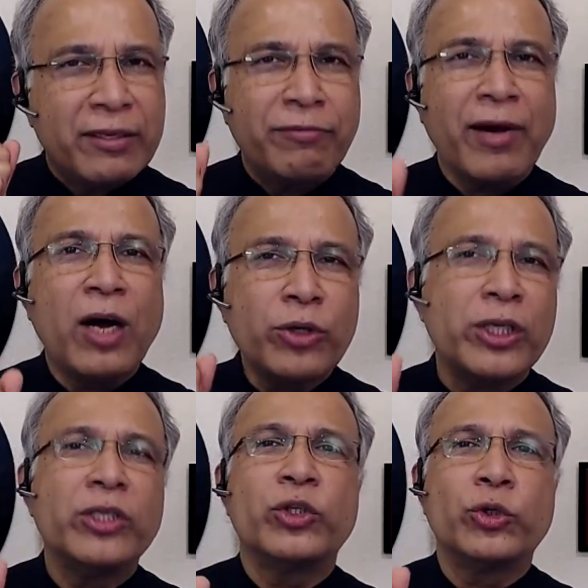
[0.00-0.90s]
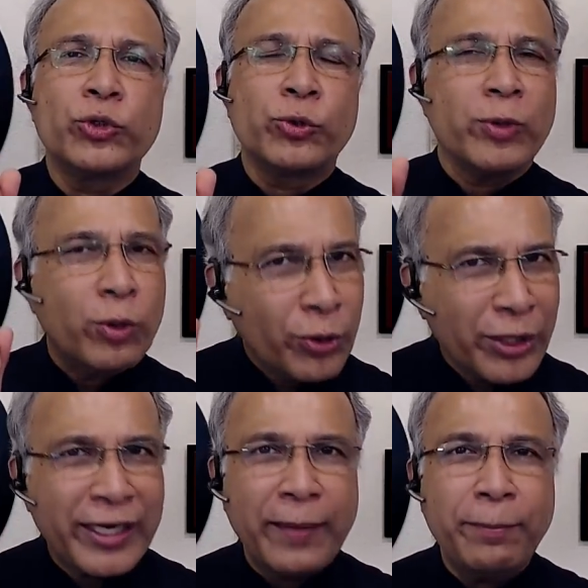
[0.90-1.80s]
devout Hindus who will go
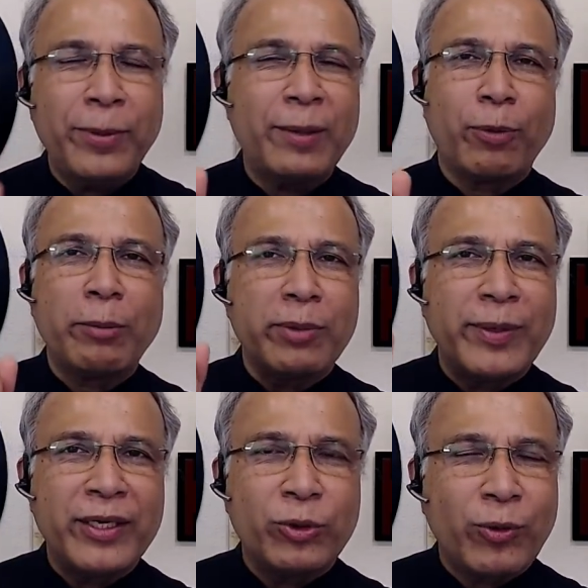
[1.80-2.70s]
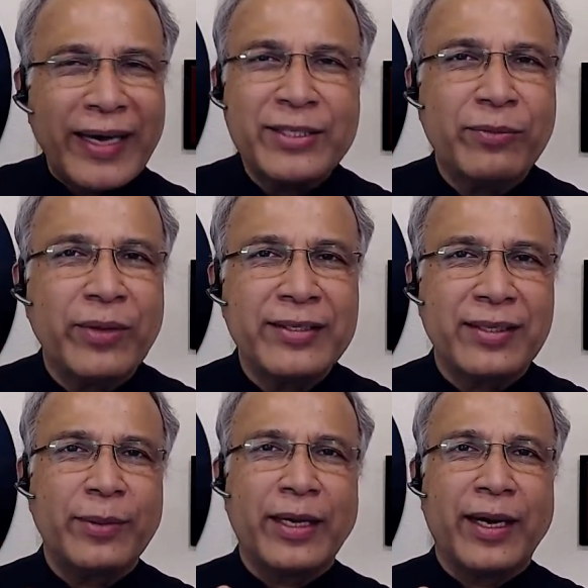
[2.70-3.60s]
to temple probably twice a week
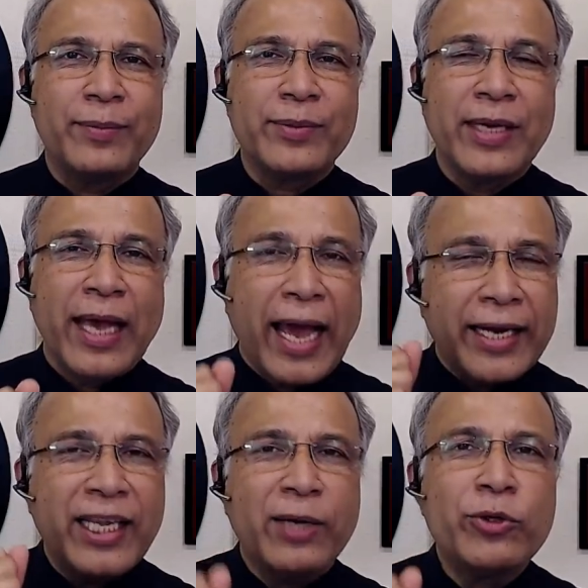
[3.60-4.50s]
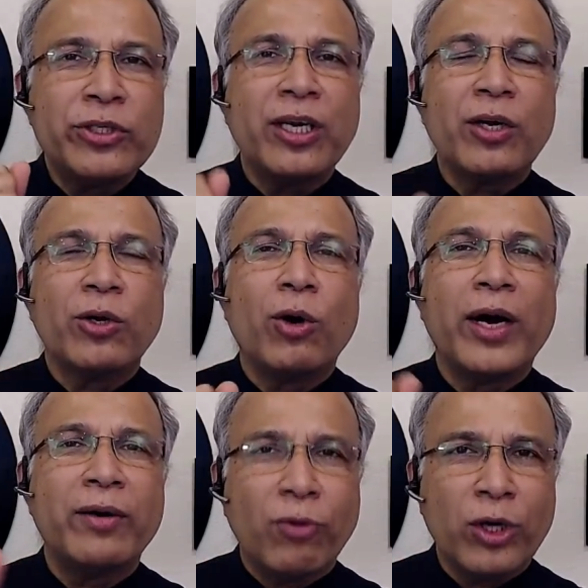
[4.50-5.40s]
sometimes, and they would still go
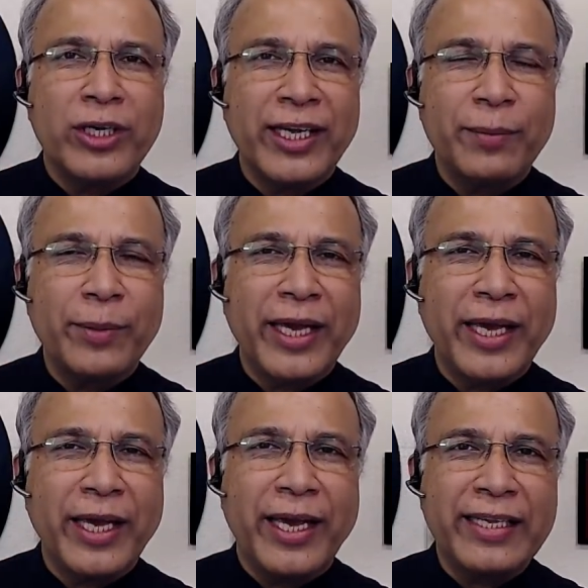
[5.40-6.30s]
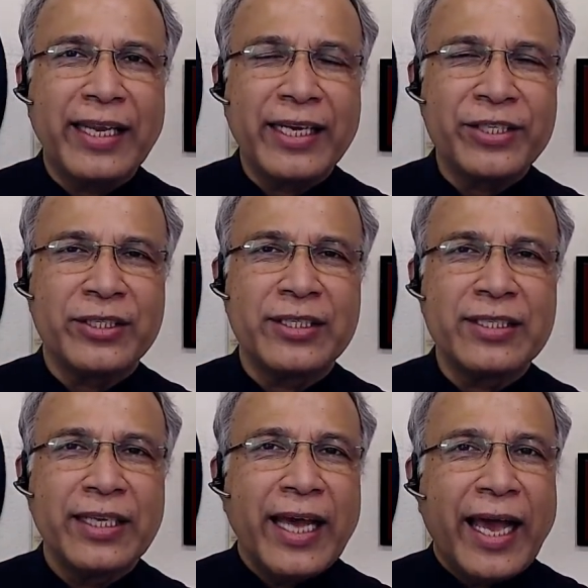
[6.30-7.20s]
and vote DMK at the
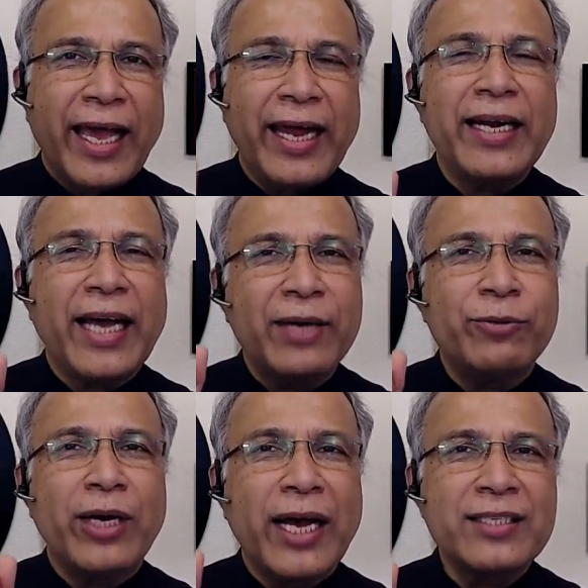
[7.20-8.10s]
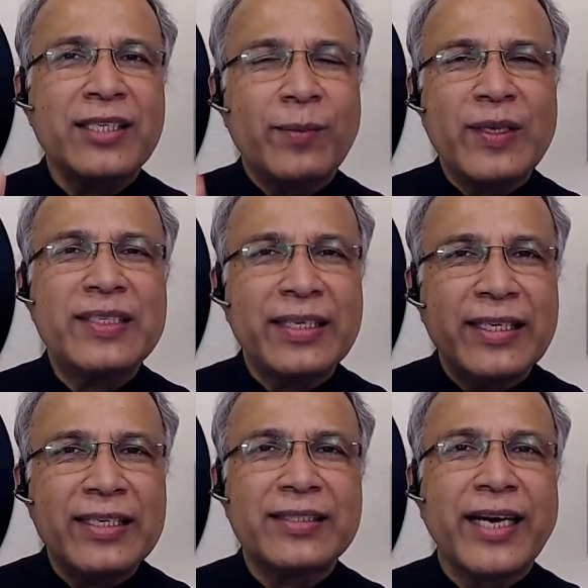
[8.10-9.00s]
elections. And I would ask them, listen,
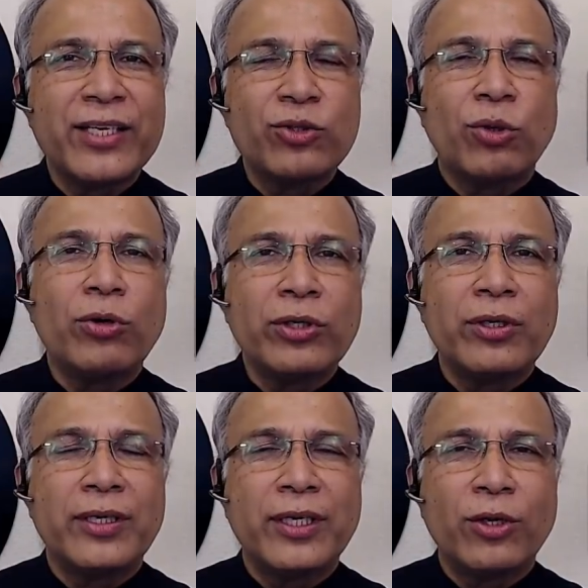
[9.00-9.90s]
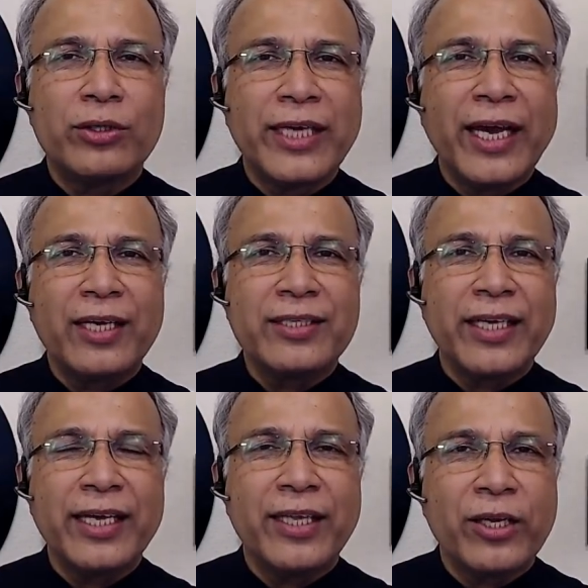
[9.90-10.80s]
these guys don't, they are
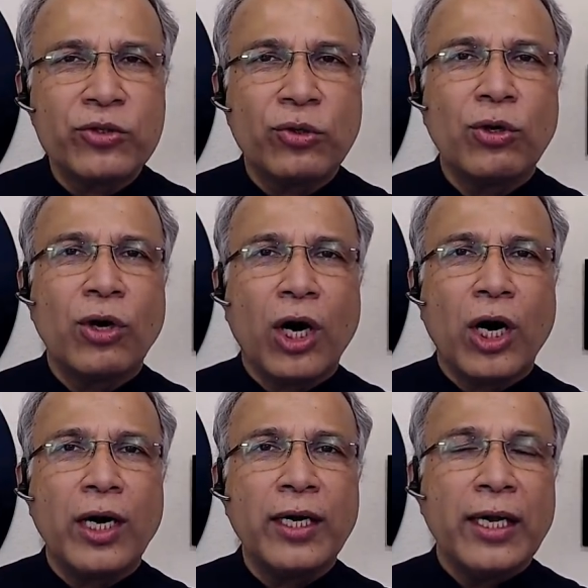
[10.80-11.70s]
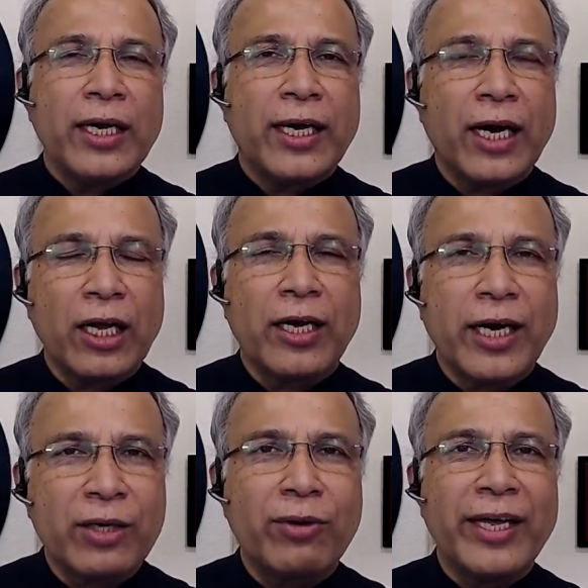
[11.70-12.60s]
saying there is no God.
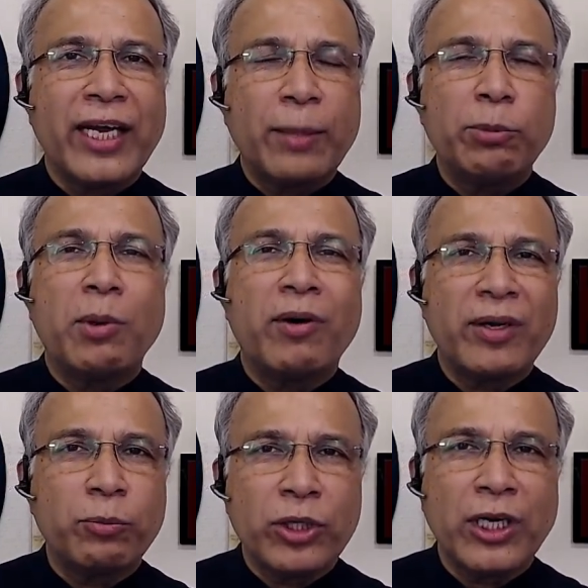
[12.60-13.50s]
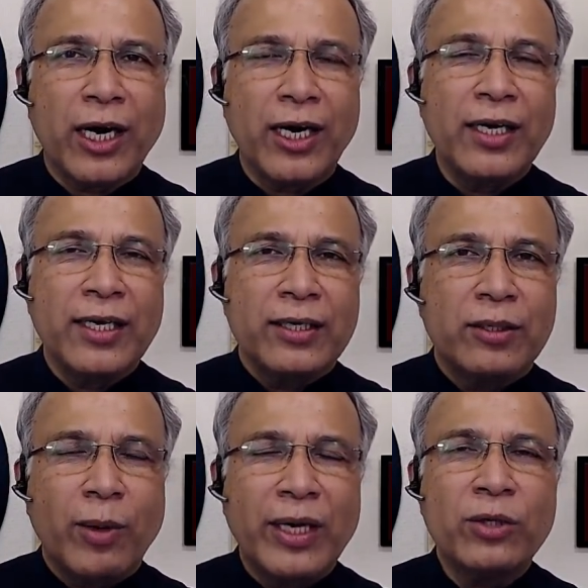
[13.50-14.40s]
Kadavulai Nambuvan Muttal,
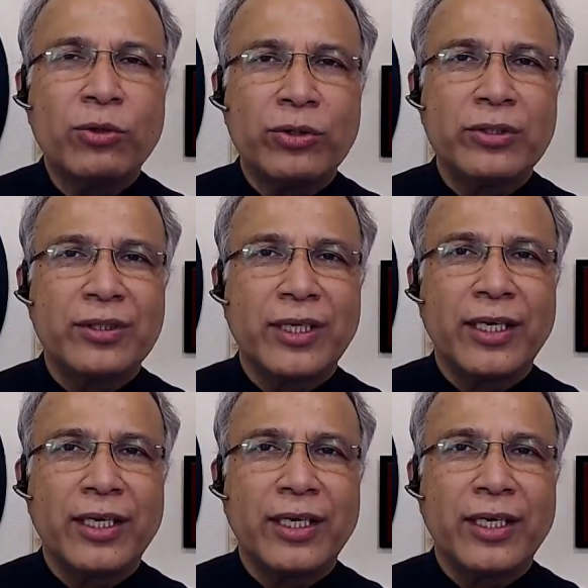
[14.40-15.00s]
the one who is